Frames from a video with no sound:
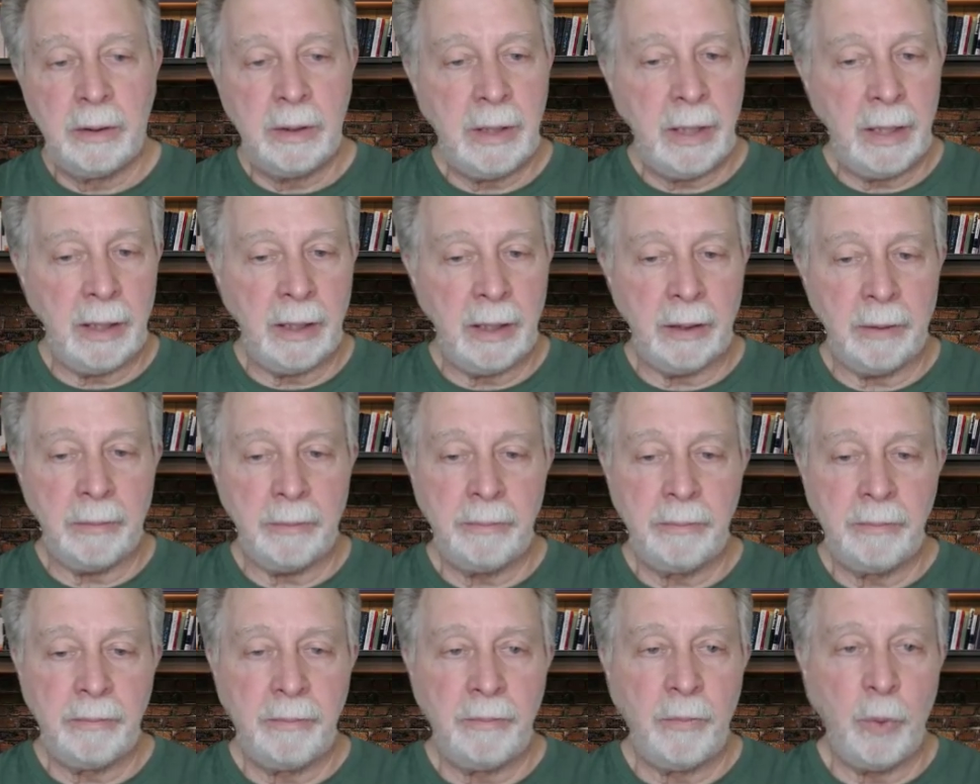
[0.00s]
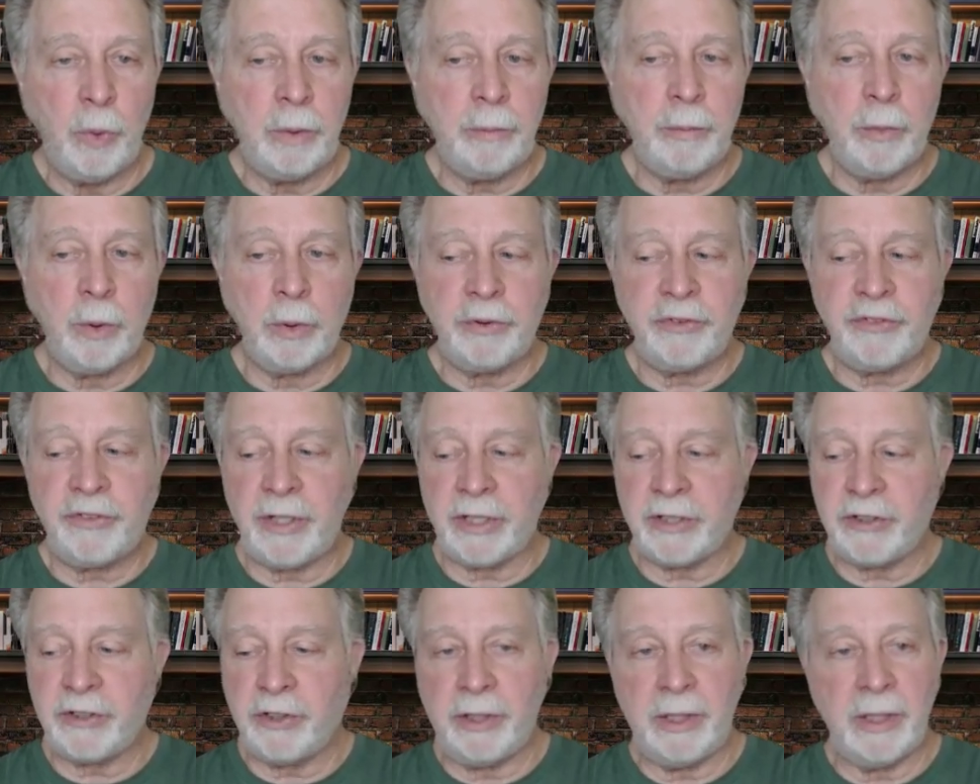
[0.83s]
Now, one more
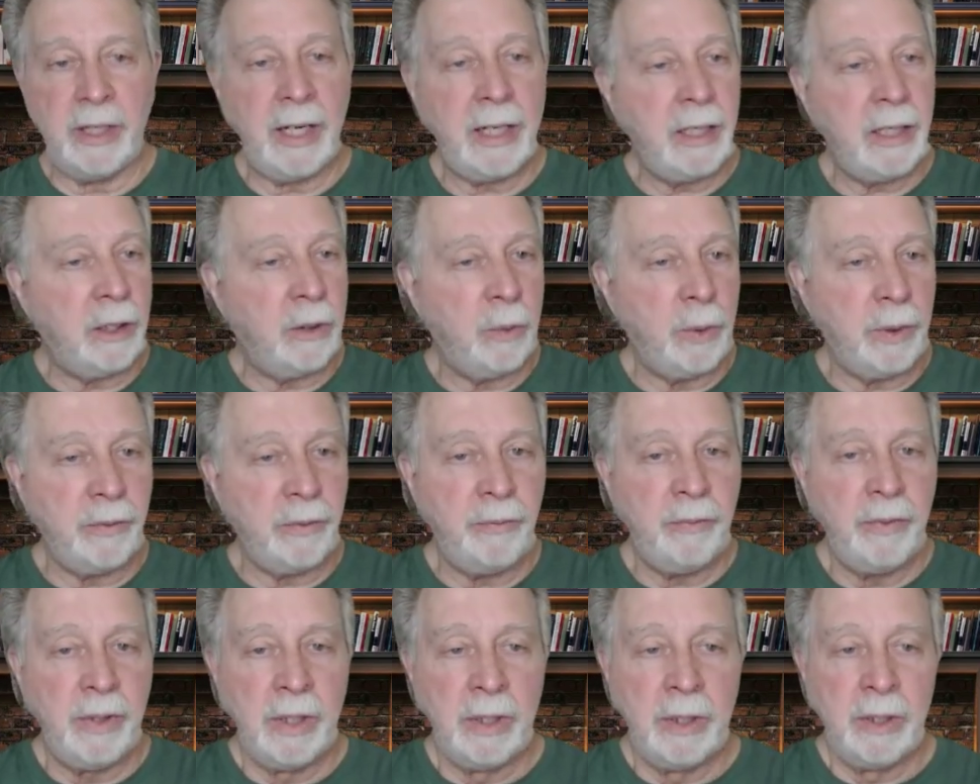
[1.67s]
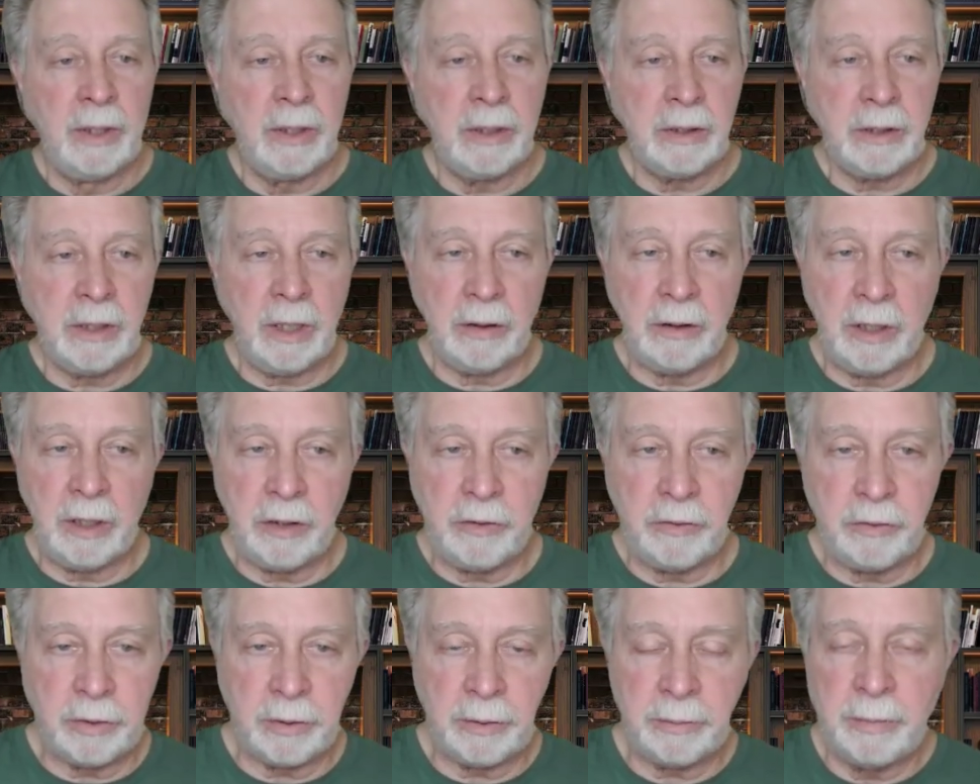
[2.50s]
section here. I know we've gone
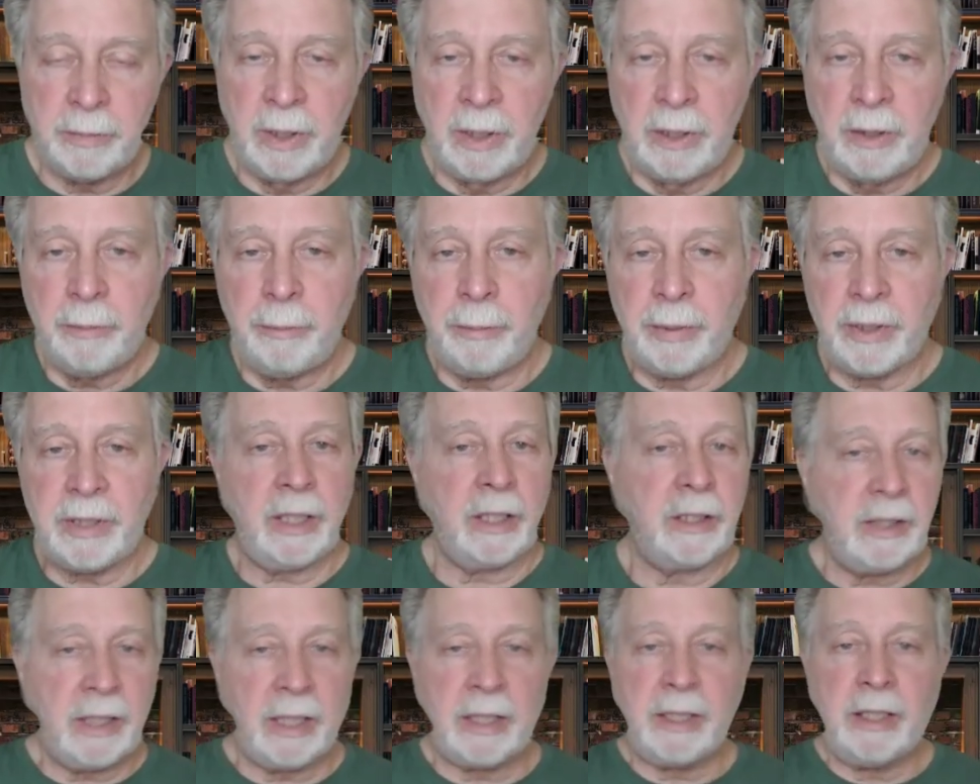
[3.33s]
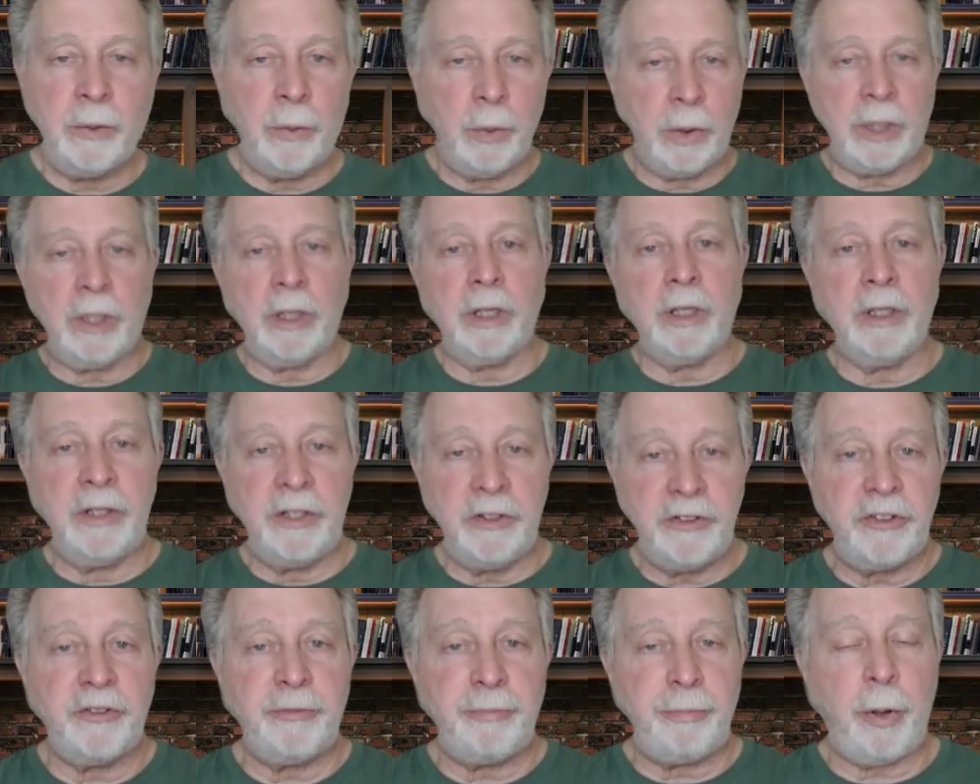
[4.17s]
over because
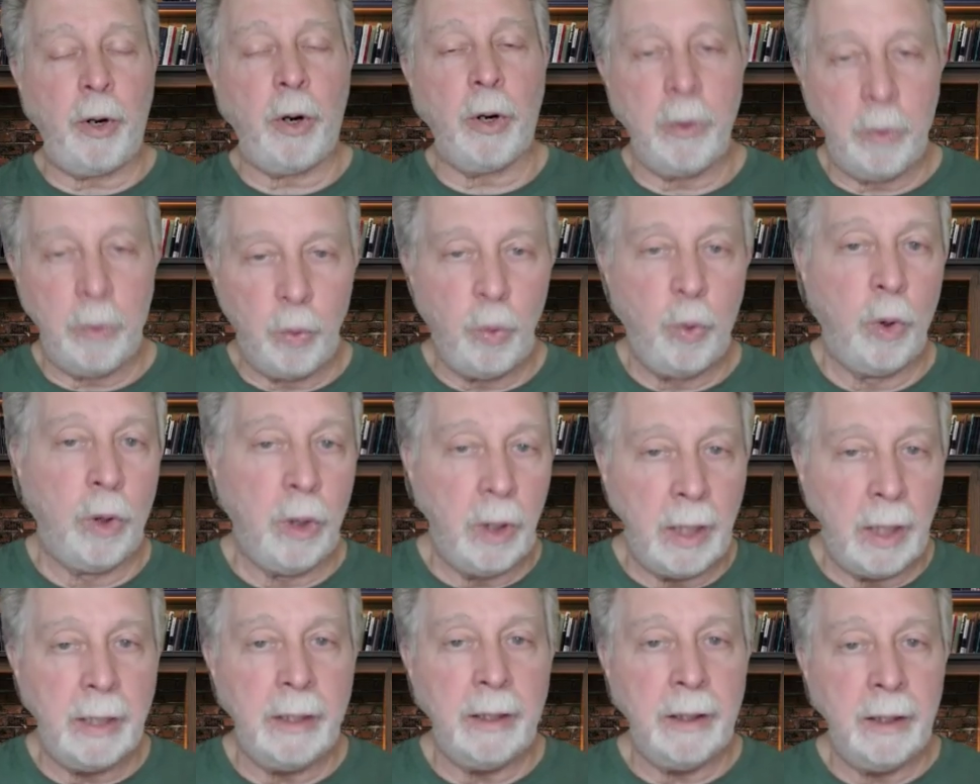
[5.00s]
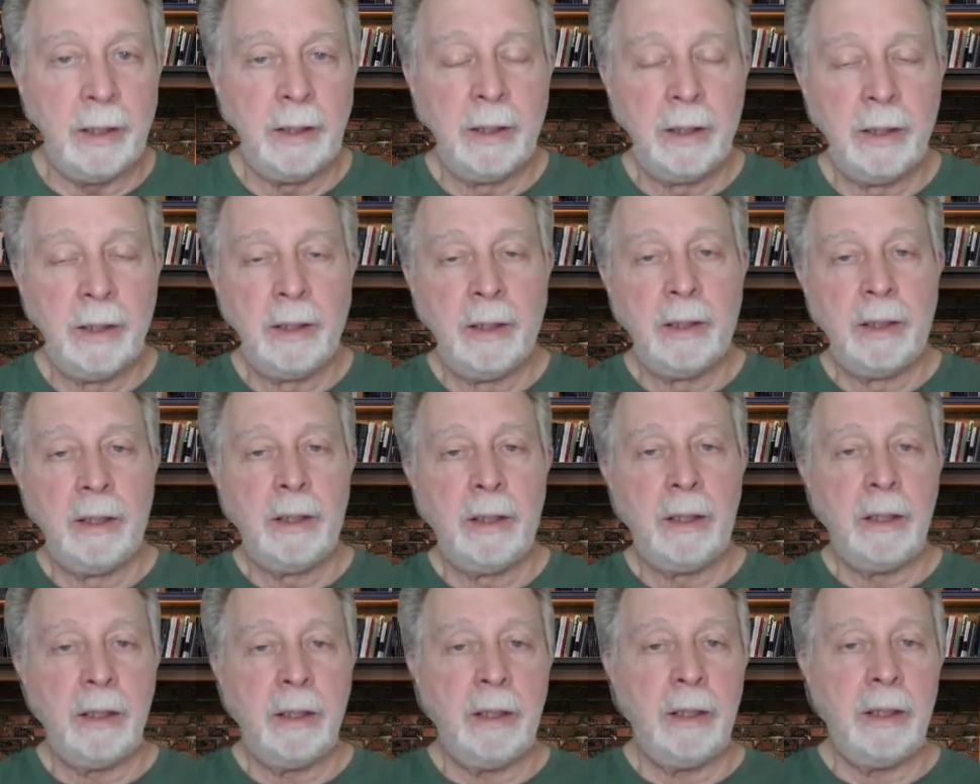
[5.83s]
this is part 1
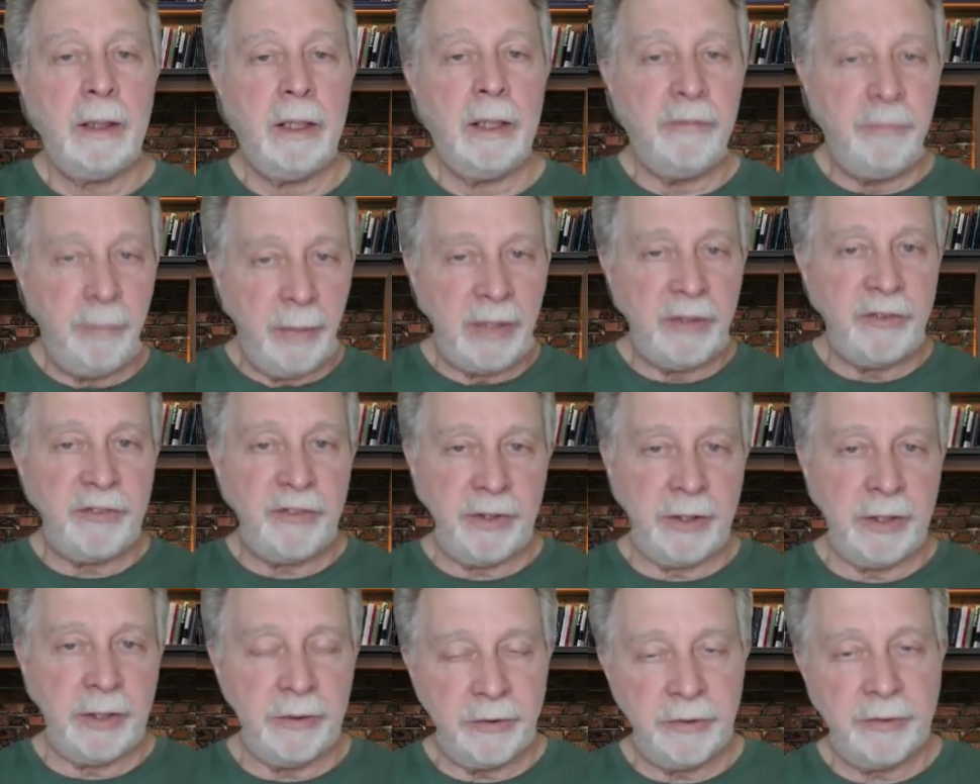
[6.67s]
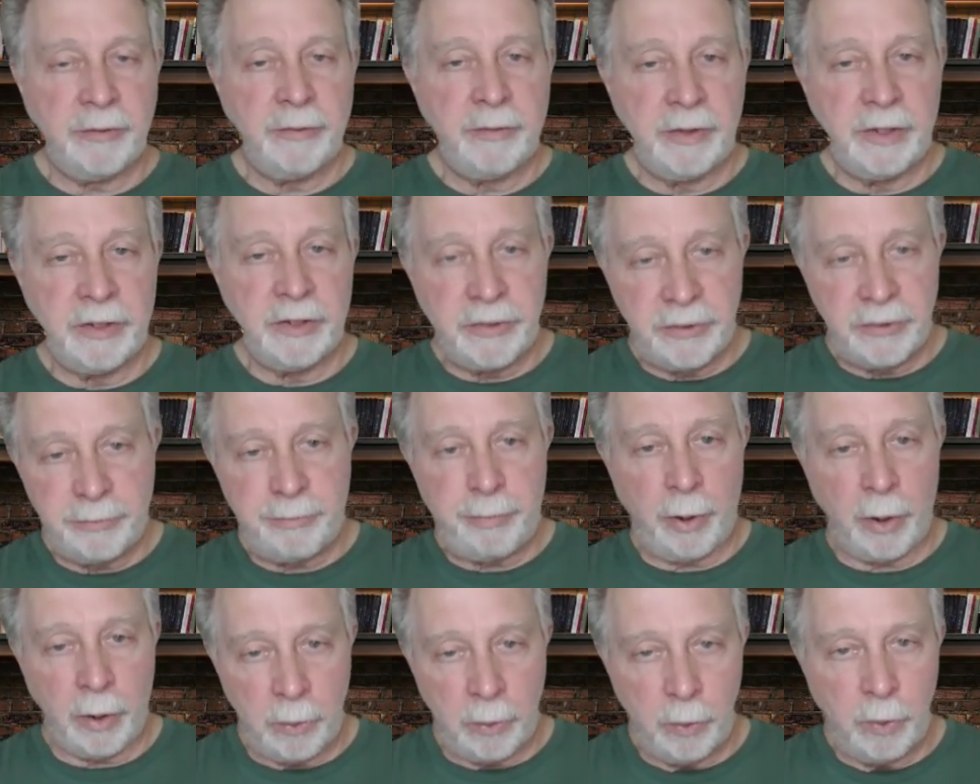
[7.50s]
of Mencius. This is
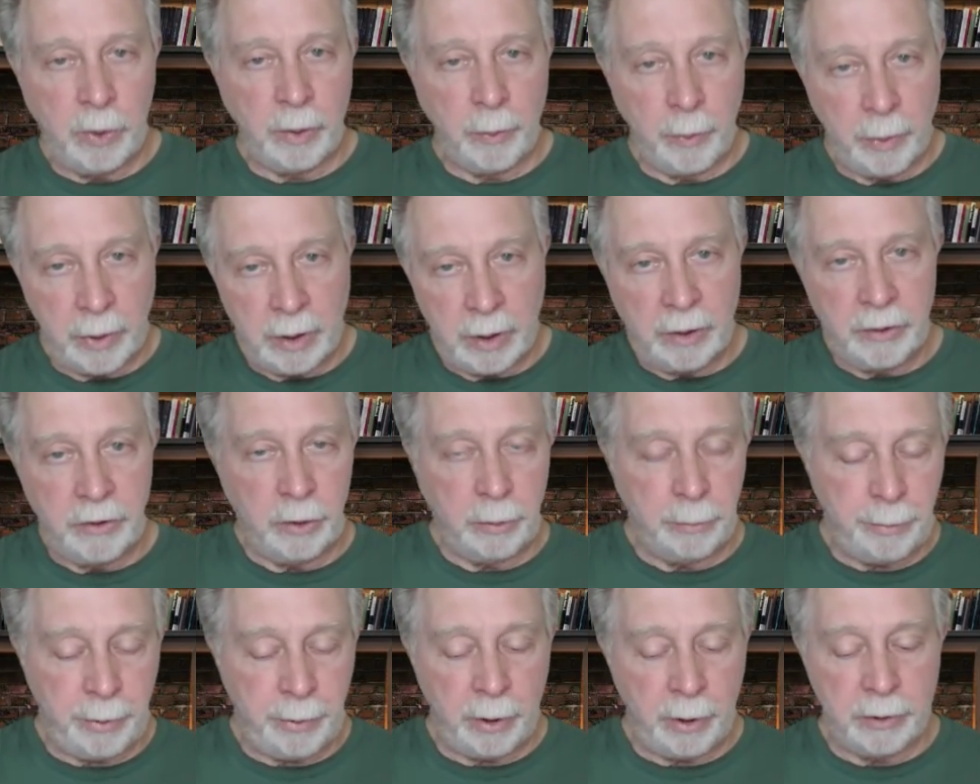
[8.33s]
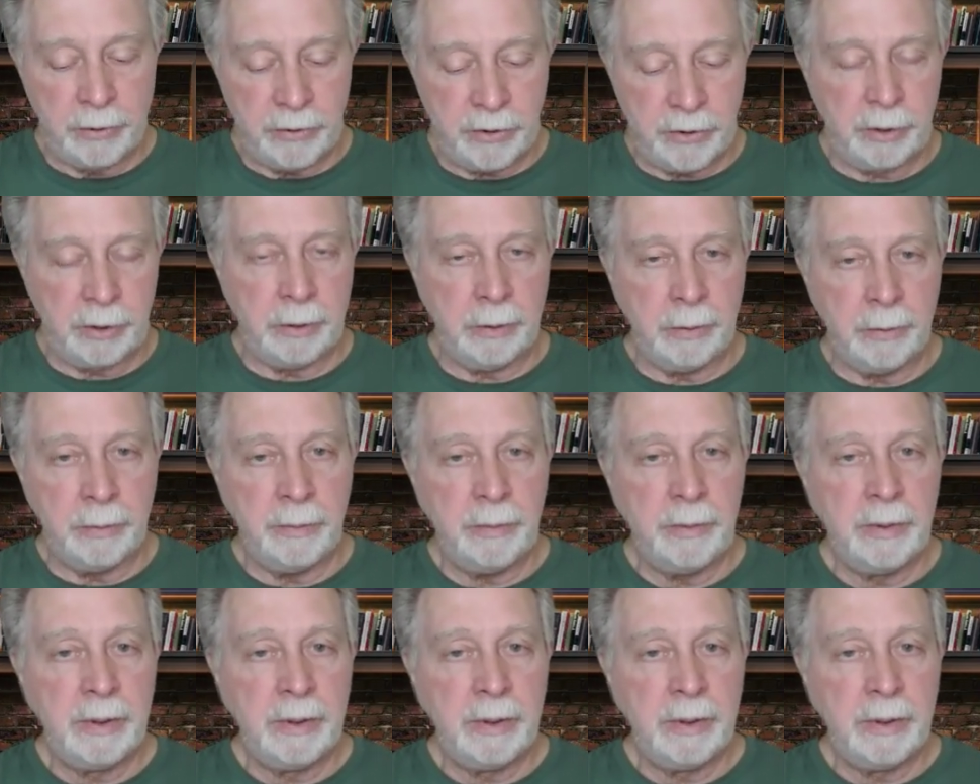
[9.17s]
part 1. We're going to do a part 2